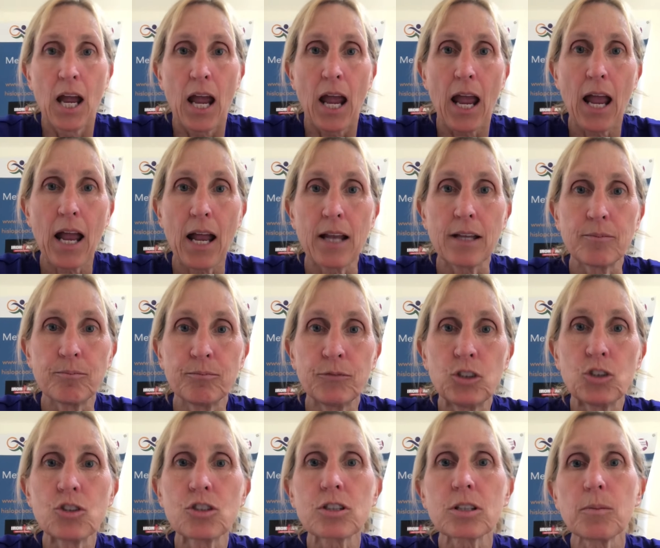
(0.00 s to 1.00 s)
And
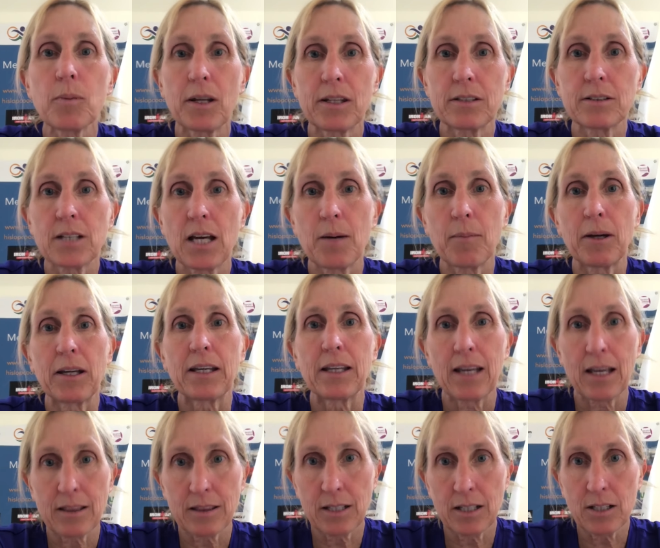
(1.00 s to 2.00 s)
usually by the time I
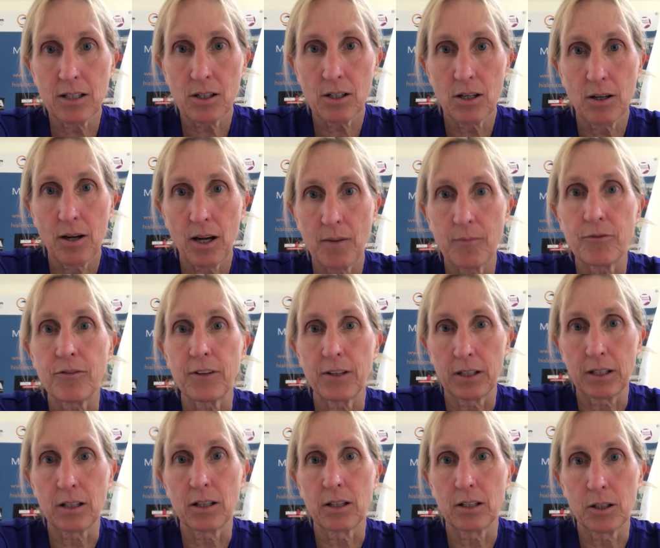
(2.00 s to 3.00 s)
get there, I'm
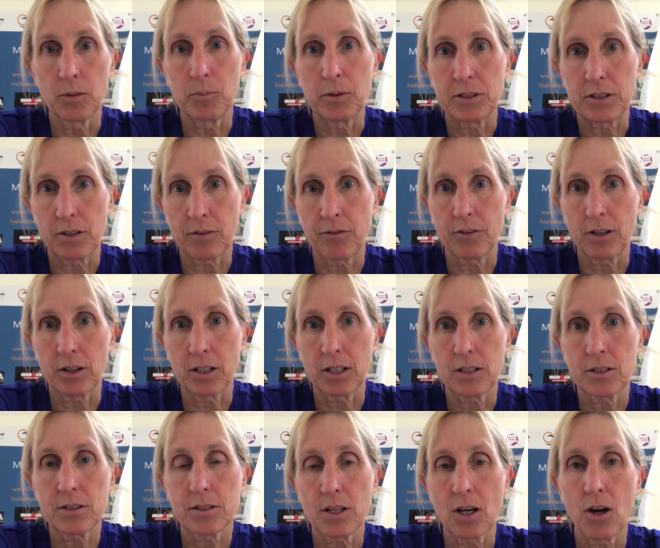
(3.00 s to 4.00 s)
feeling a little bit differently.
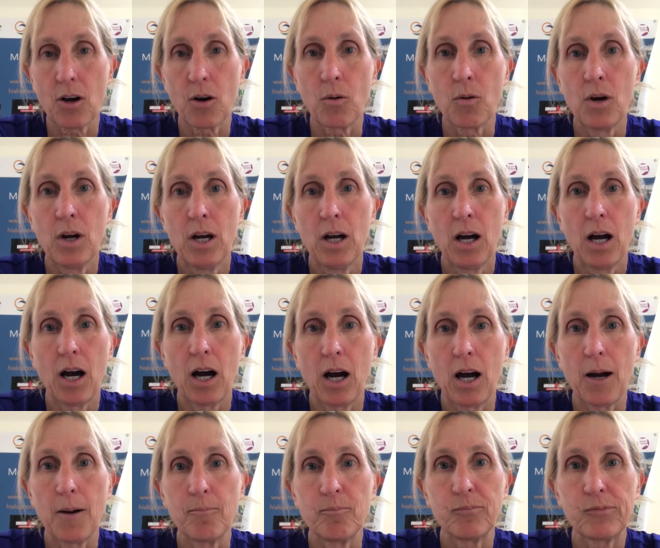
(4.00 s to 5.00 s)
So,
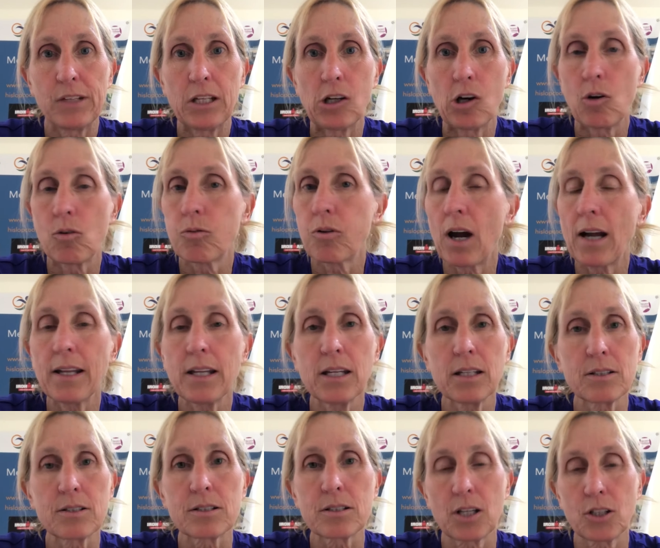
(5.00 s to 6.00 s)
running
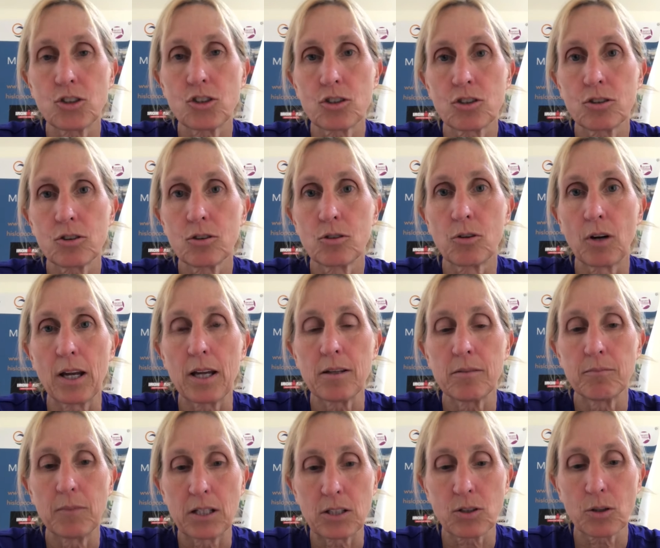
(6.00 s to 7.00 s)
is such great
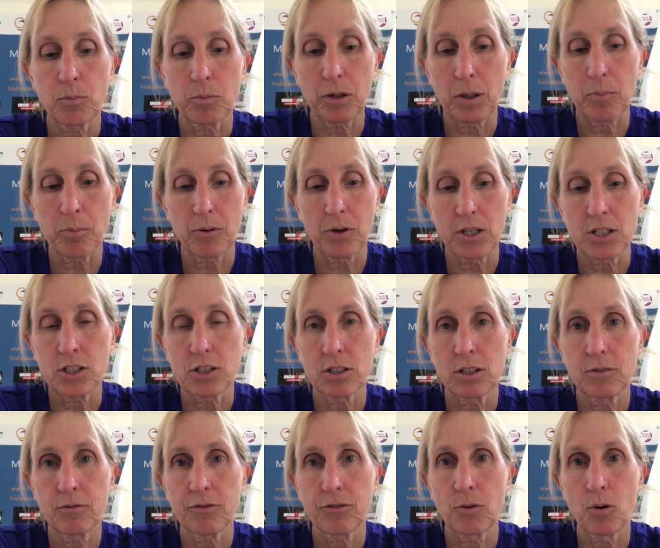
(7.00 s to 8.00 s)
mental
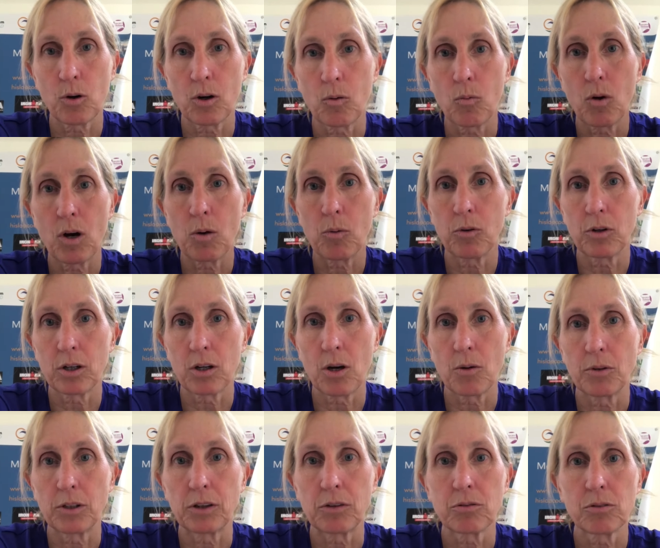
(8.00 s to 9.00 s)
preparation for what we're
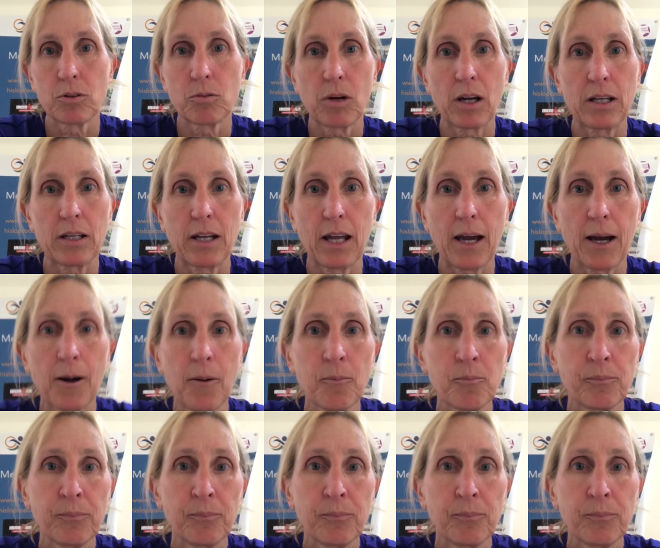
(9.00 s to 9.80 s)
going through right now.